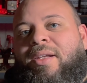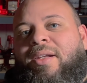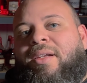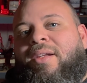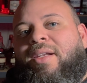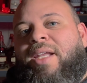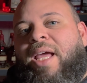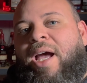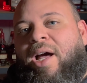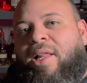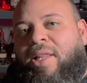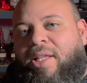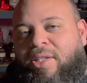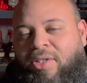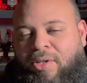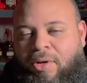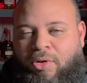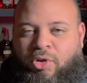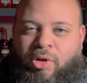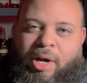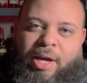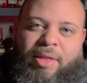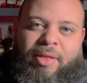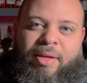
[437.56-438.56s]
Now let's go
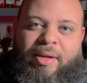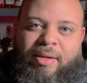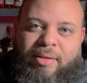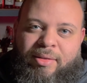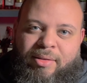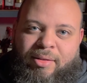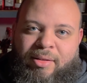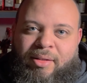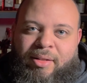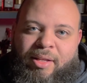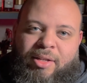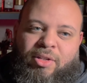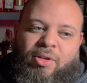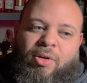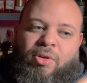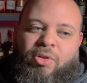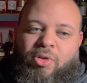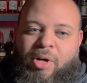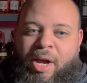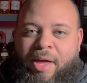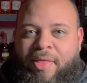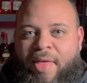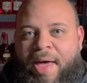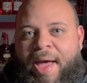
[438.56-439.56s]
try this. Let's go
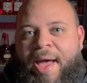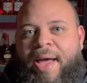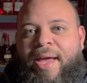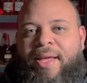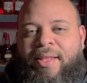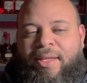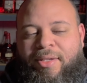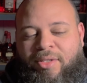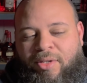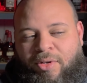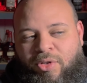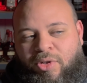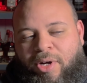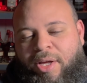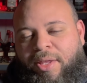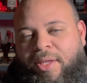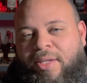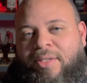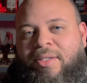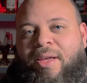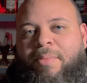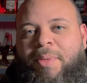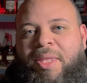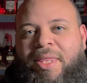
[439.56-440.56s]
try that. And let's go try
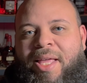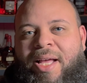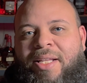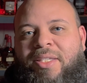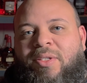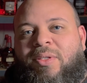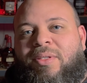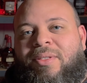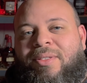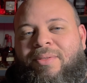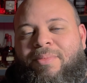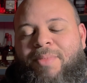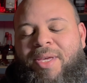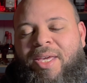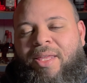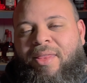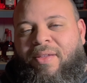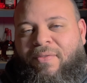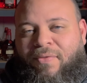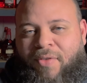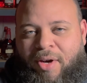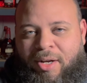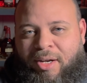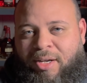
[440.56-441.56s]
this. I mean, that's to me the
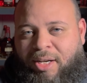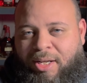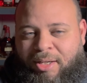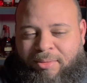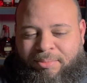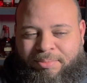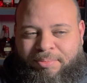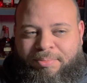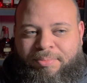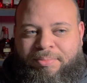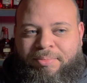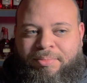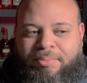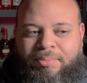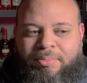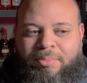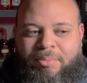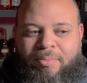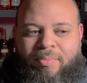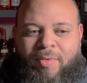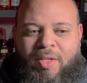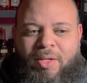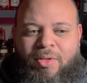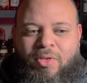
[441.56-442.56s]
fun in it
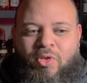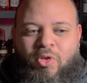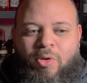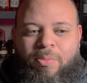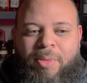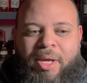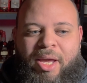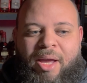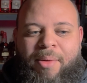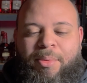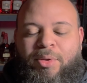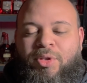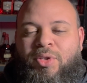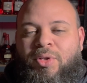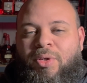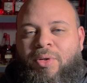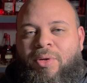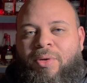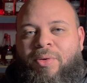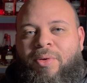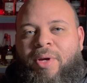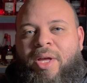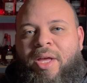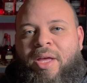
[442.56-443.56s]
to be able
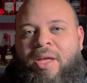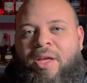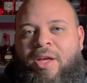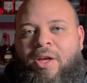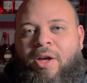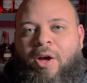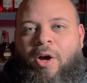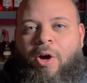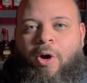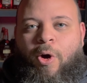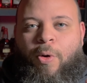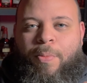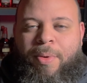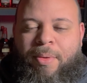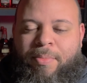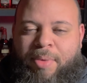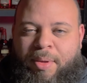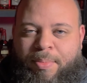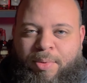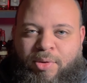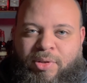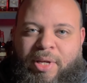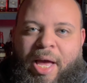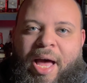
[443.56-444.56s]
to open
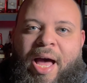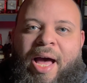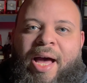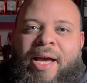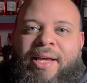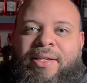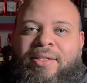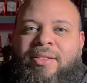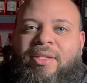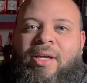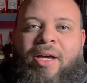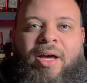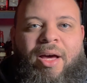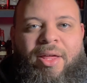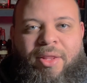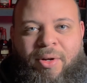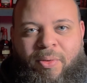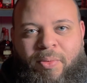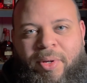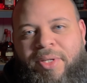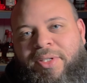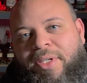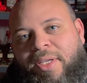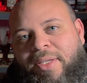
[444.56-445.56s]
people's eyes to other
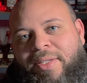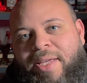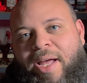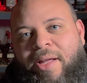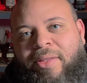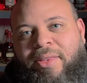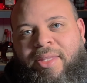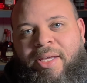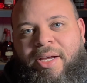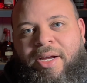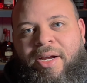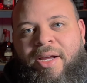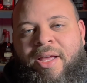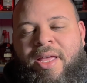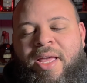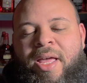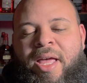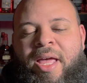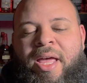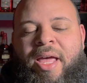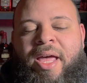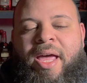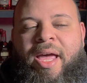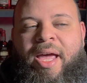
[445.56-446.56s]
whiskeys out there.
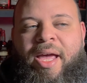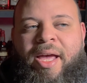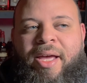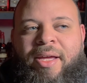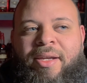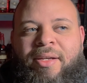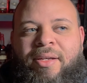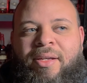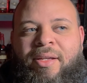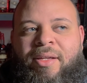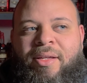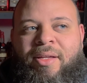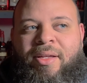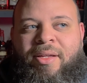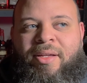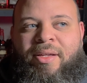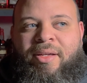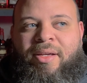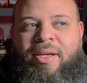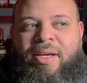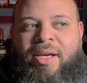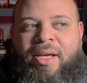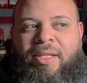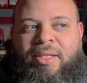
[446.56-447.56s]
And
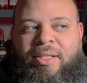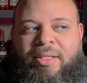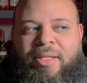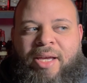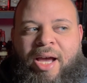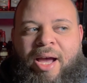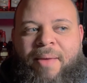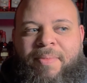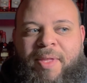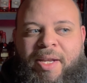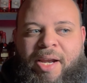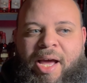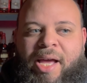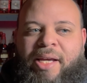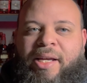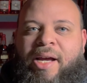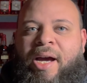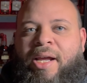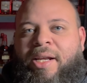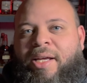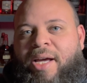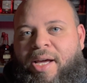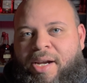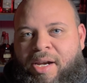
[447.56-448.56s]
at the time that I
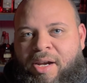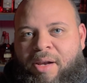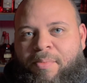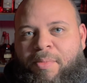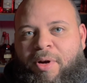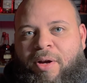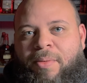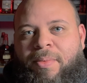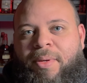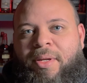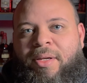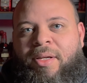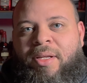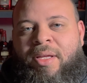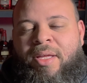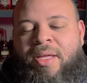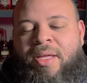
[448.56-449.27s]
kind of got into bourbon,